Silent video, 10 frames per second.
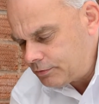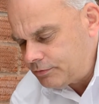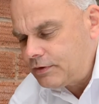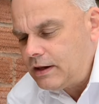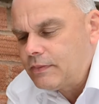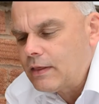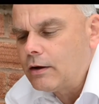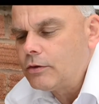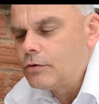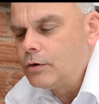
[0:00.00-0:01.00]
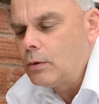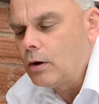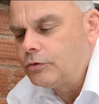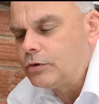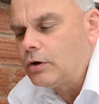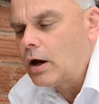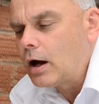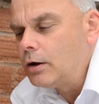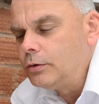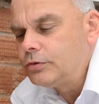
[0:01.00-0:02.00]
feed that through onto your
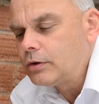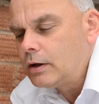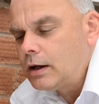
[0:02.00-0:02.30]
hose,